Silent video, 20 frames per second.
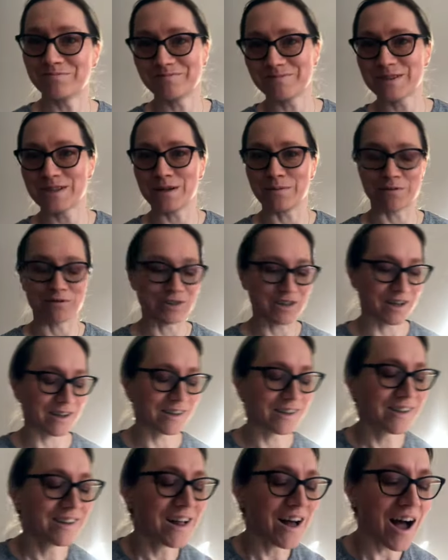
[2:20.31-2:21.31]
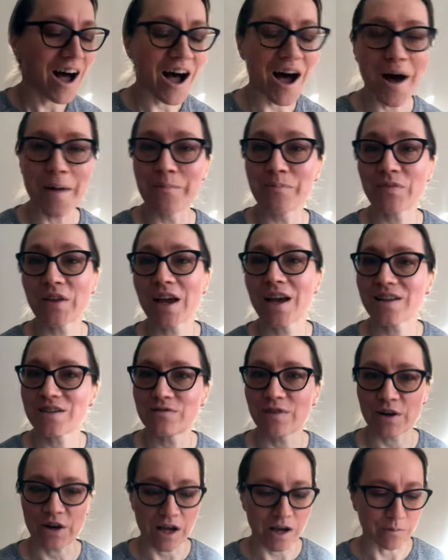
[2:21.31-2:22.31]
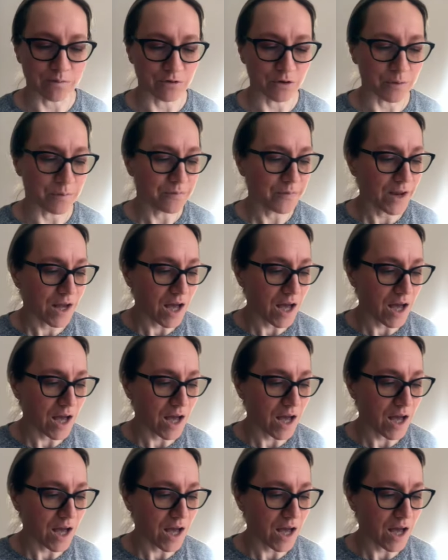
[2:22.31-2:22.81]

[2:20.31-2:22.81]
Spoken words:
slip of tongue, it's very helpful.